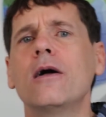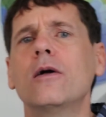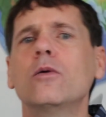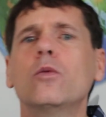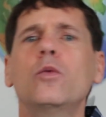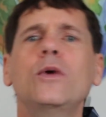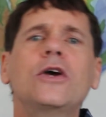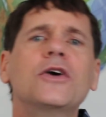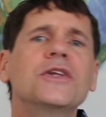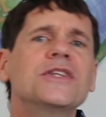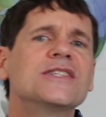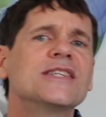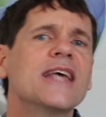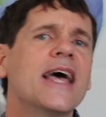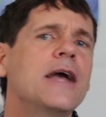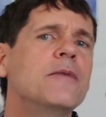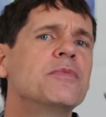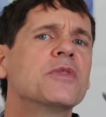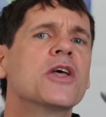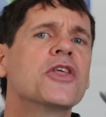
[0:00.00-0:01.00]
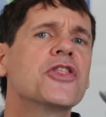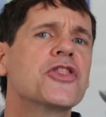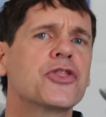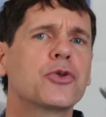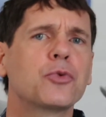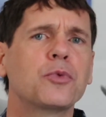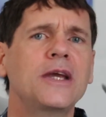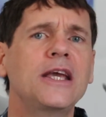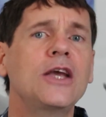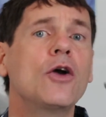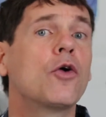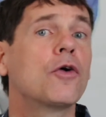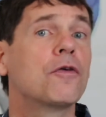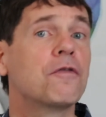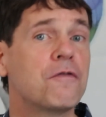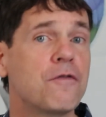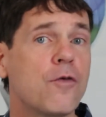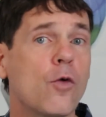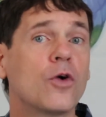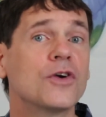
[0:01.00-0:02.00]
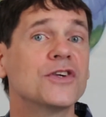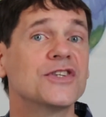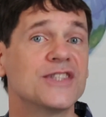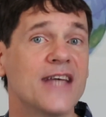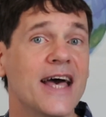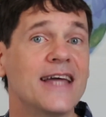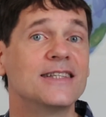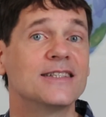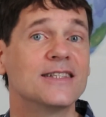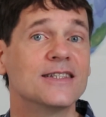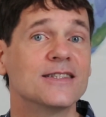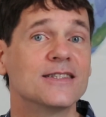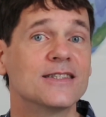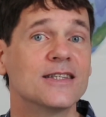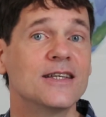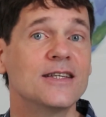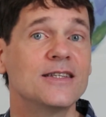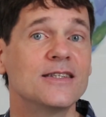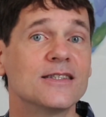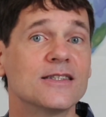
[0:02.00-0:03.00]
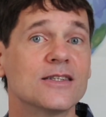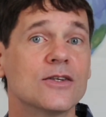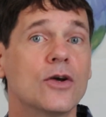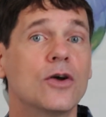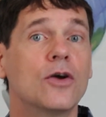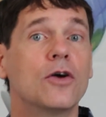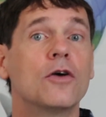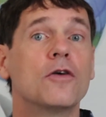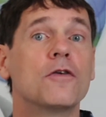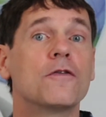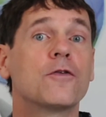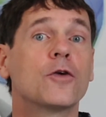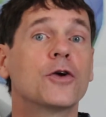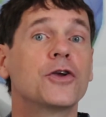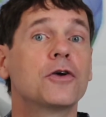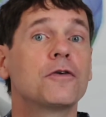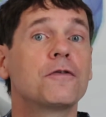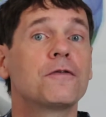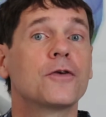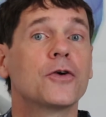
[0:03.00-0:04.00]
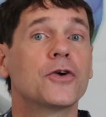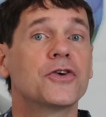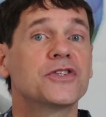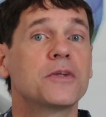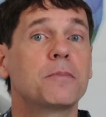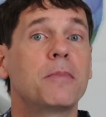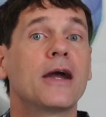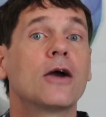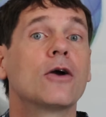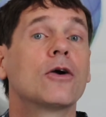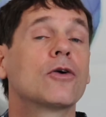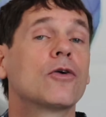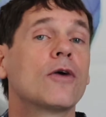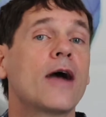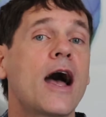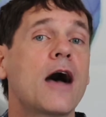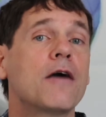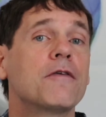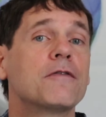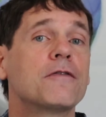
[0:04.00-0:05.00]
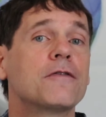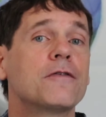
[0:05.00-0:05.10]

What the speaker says: we could say, 3 or 4 sentences for your first paragraph.